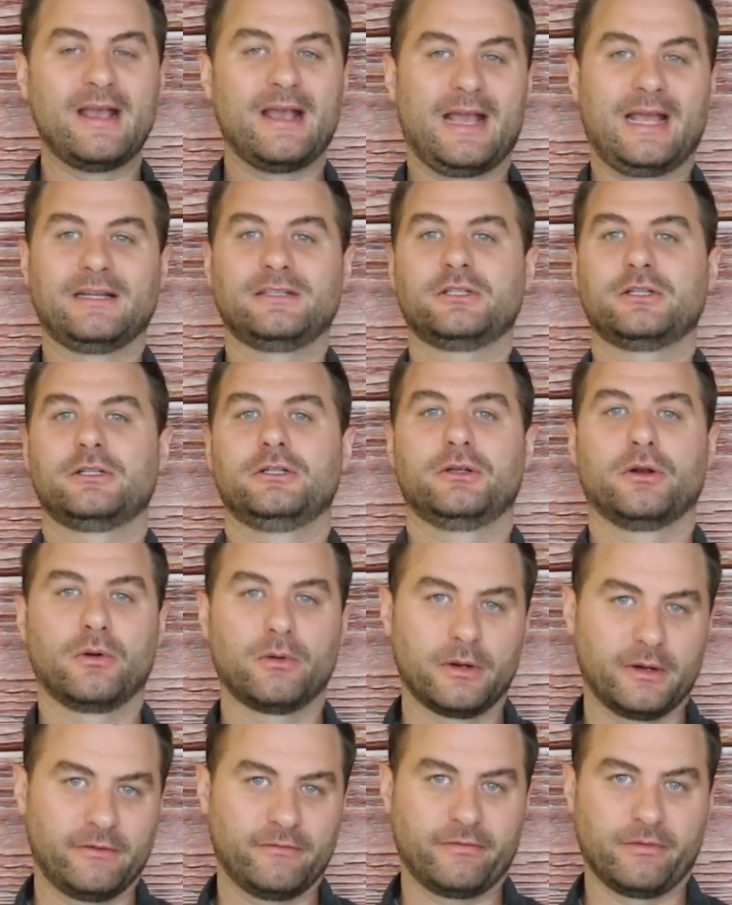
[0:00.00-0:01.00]
enter
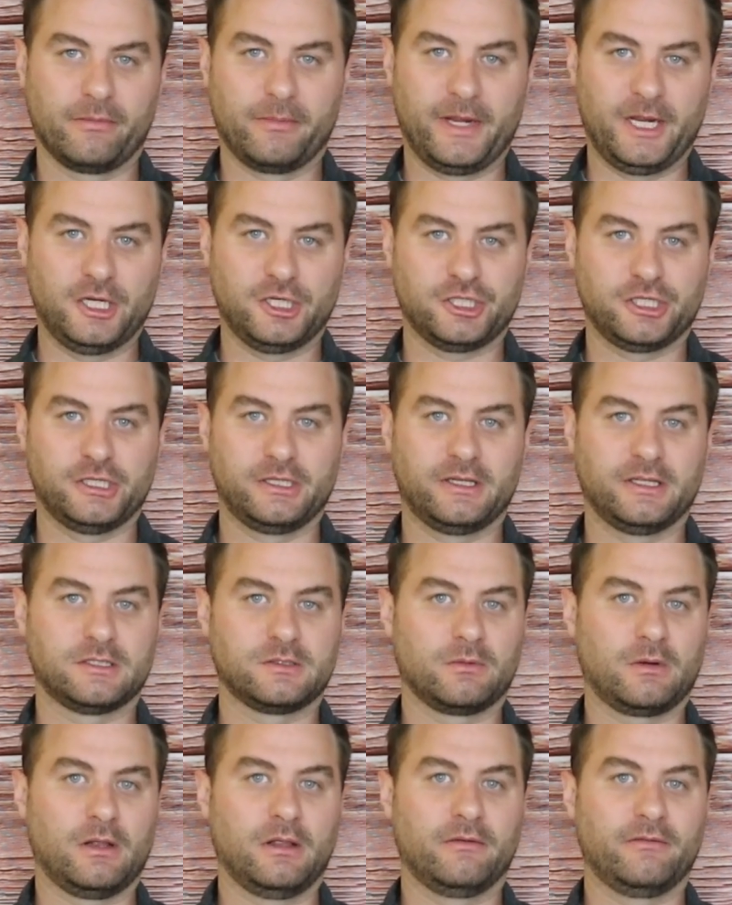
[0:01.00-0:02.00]
your information
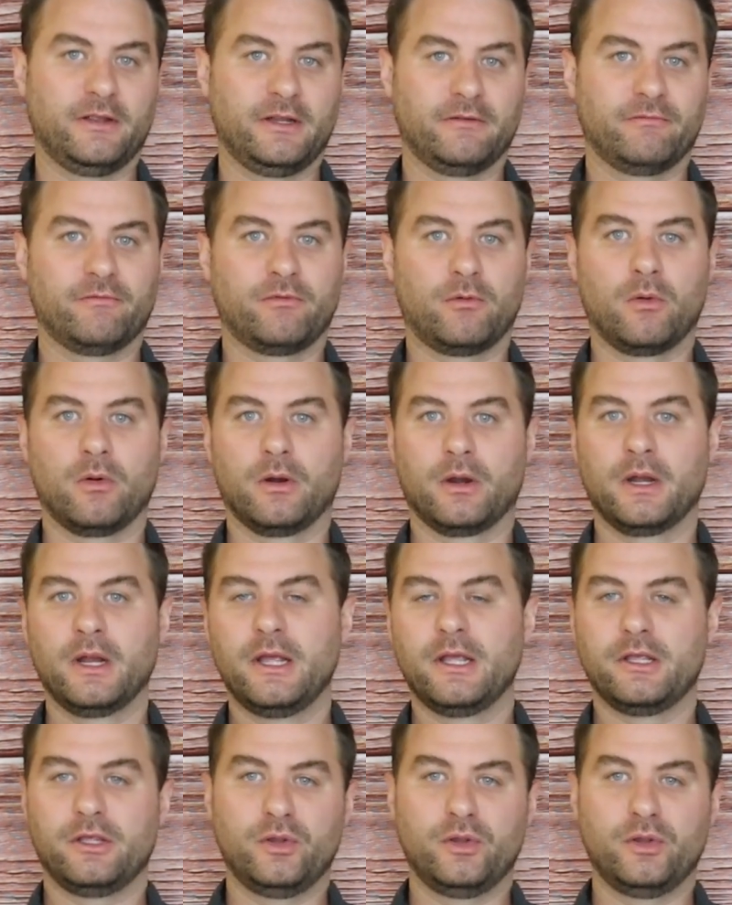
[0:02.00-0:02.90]
that's relevant for